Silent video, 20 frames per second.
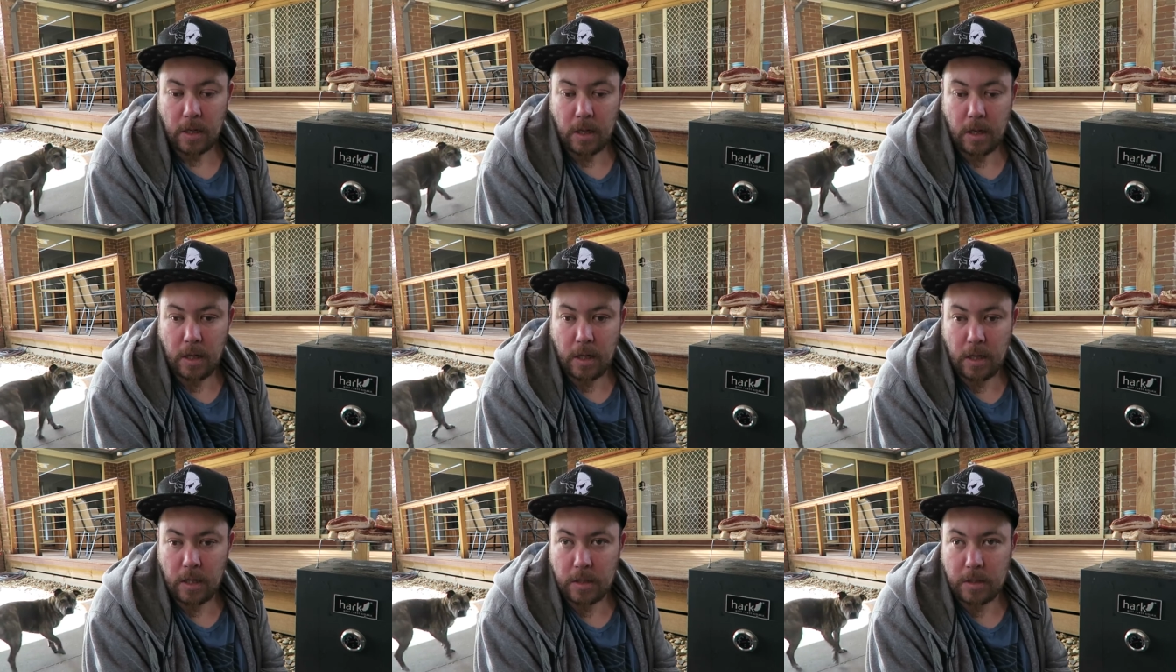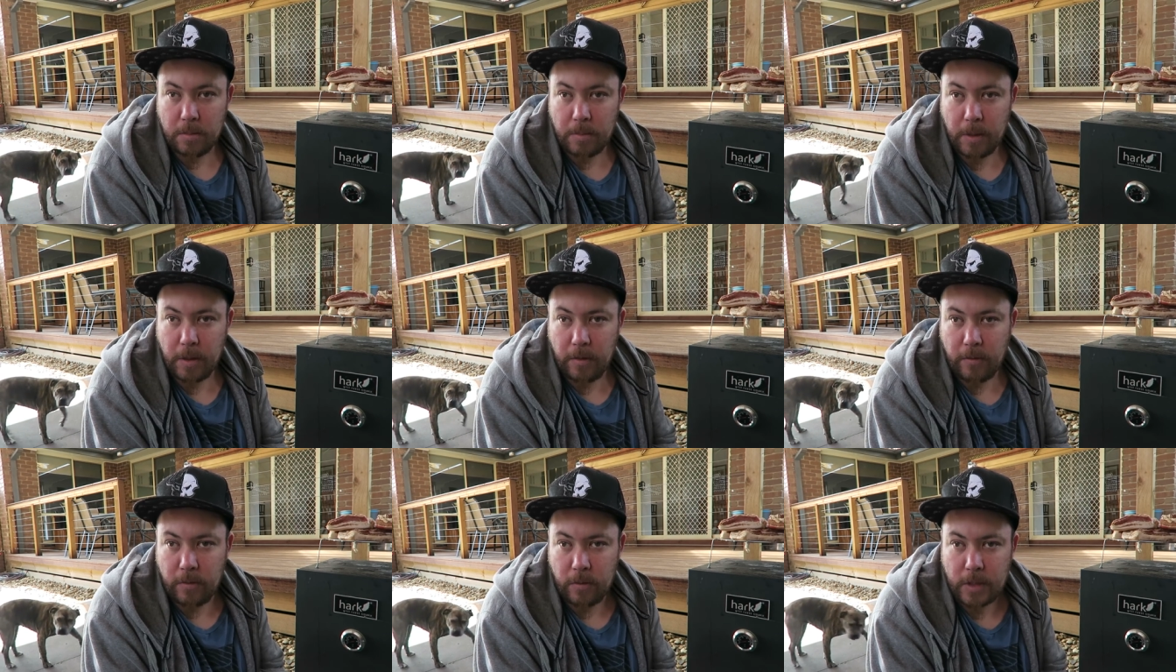It's a
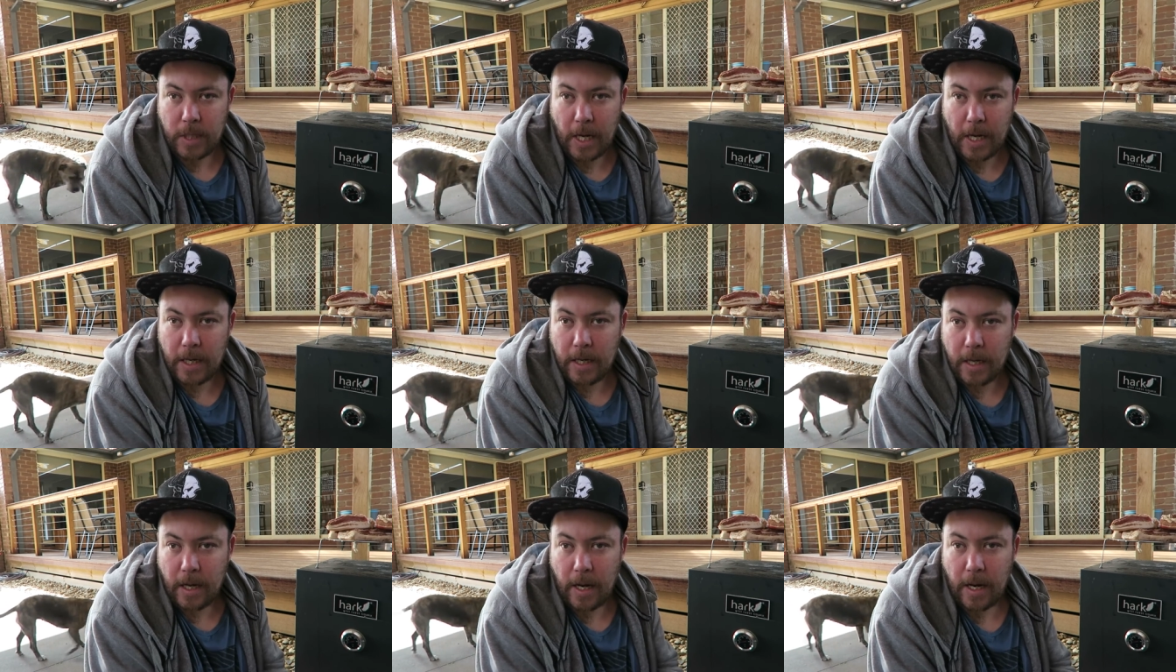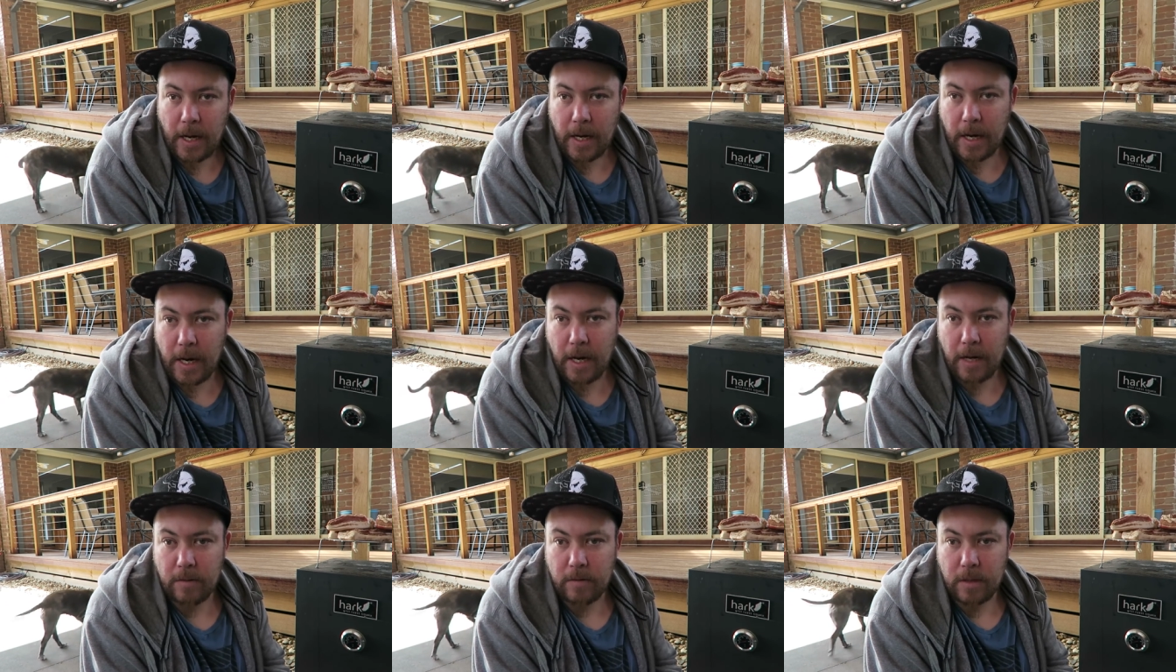beautiful day today, I
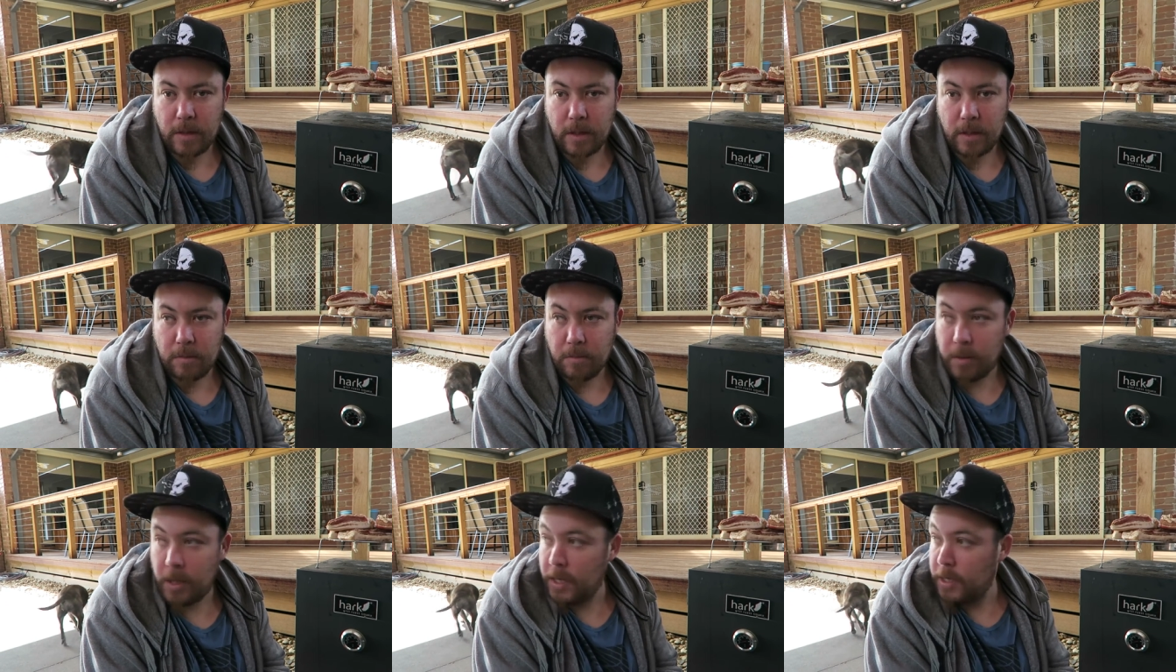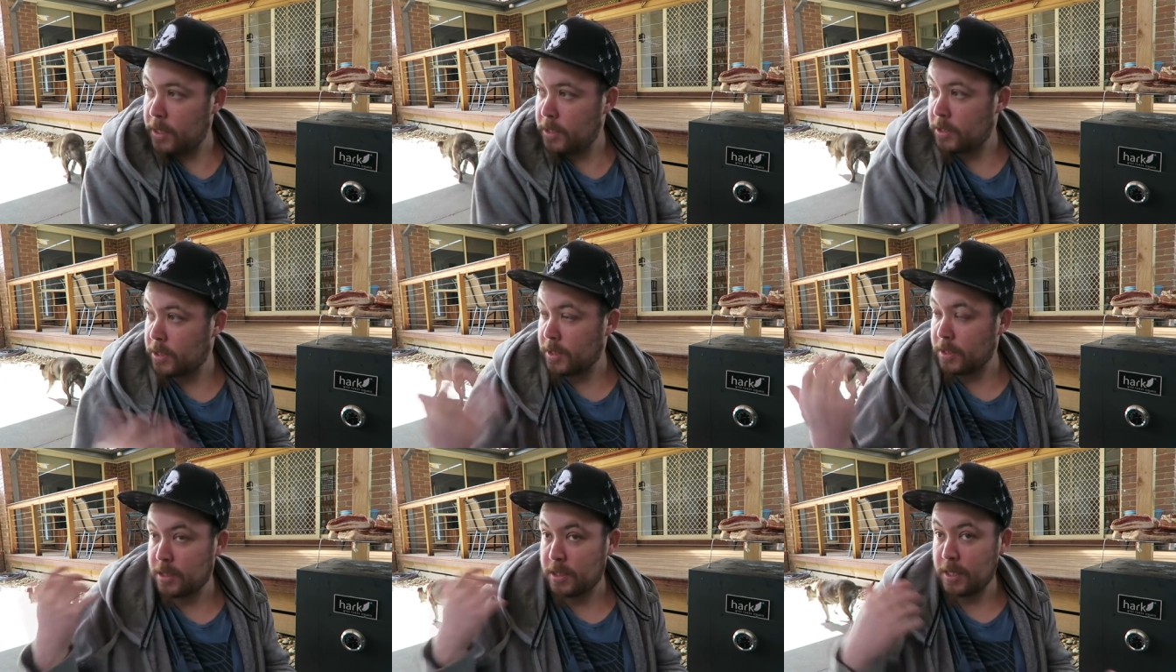can't really complain.
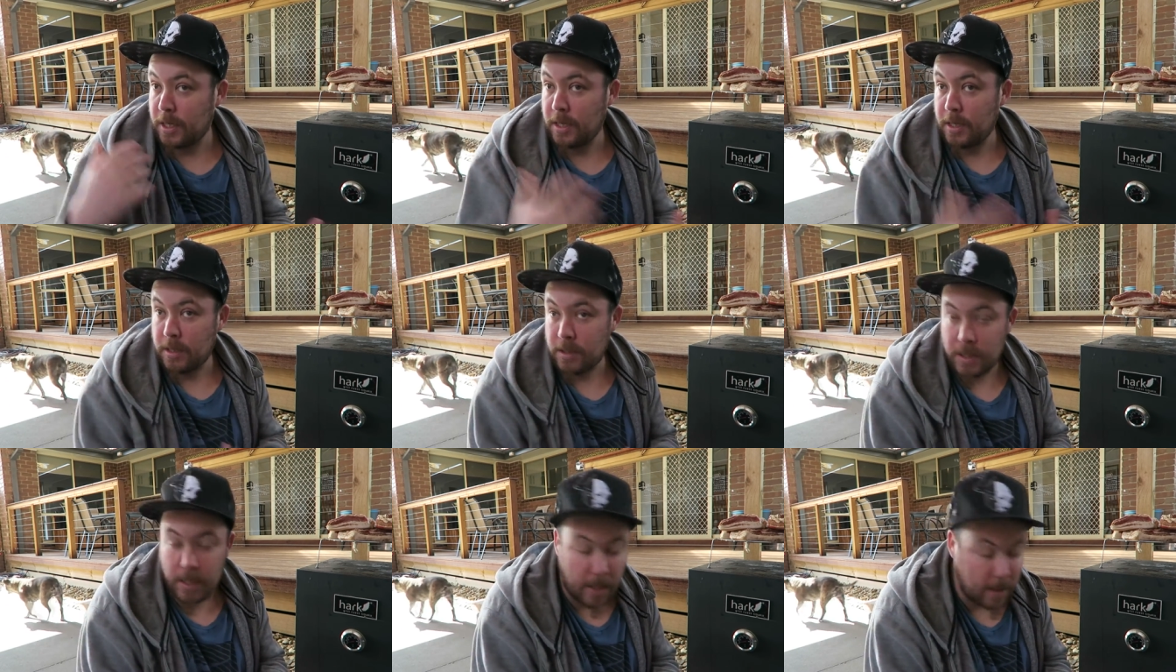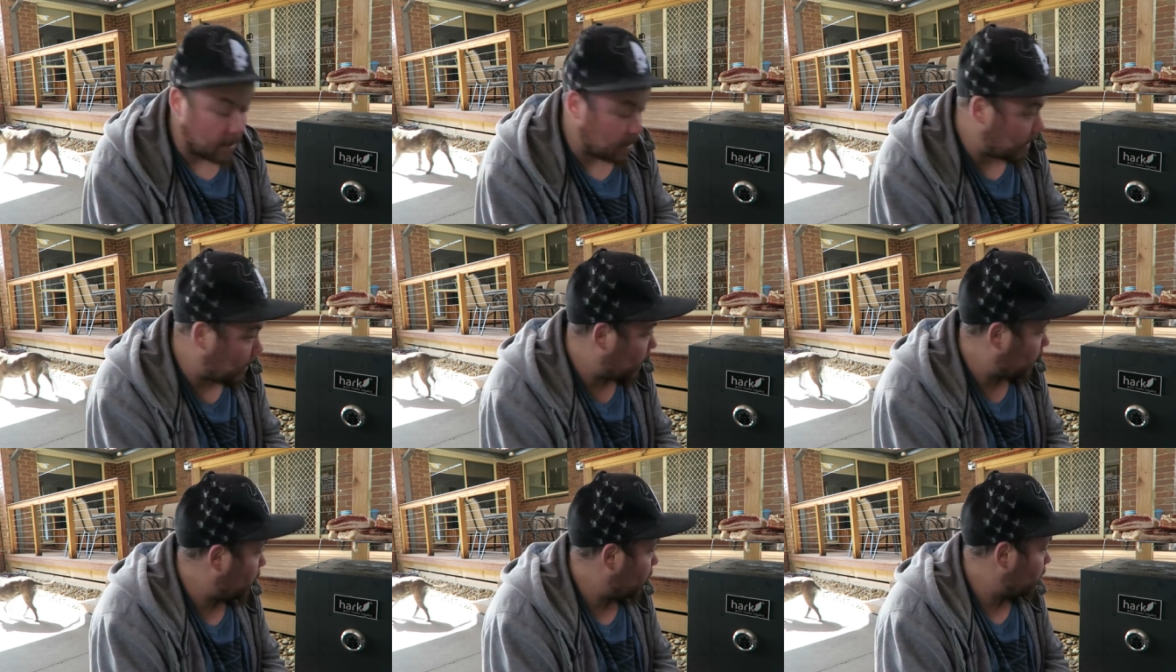As you can see, the sun's
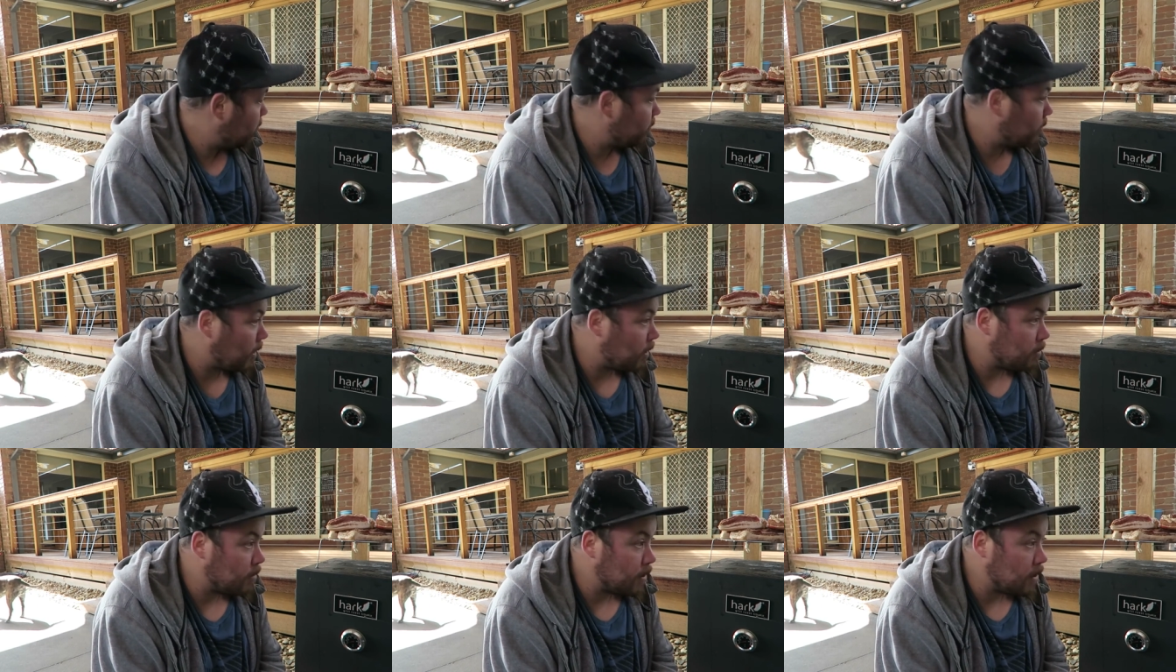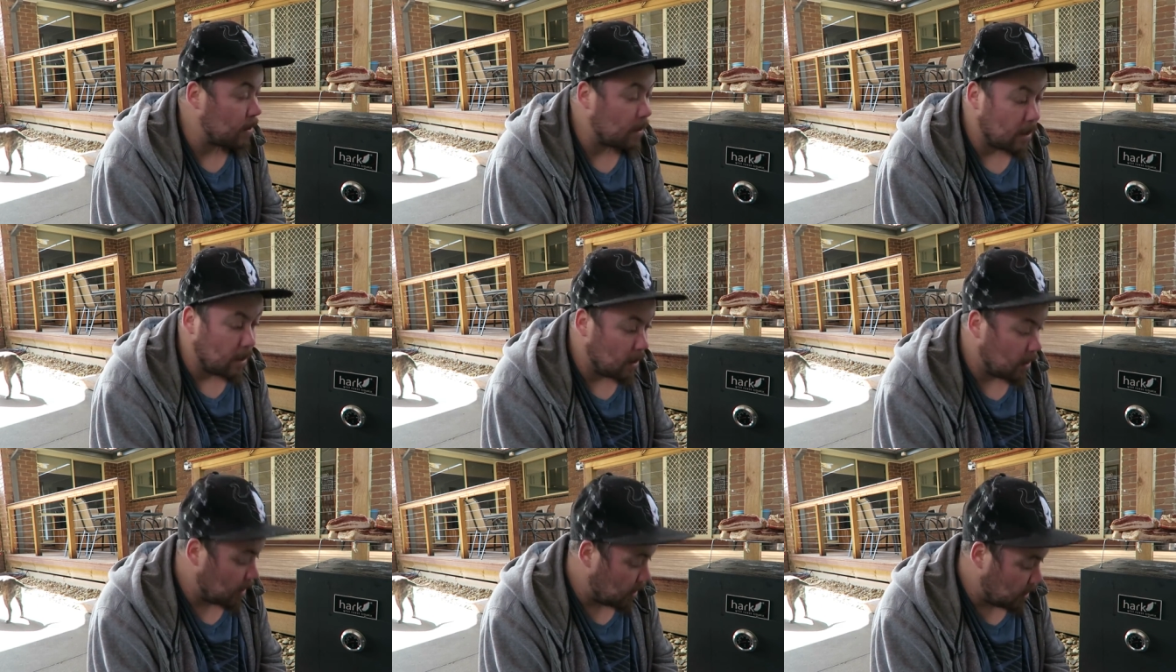out here in Melbourne.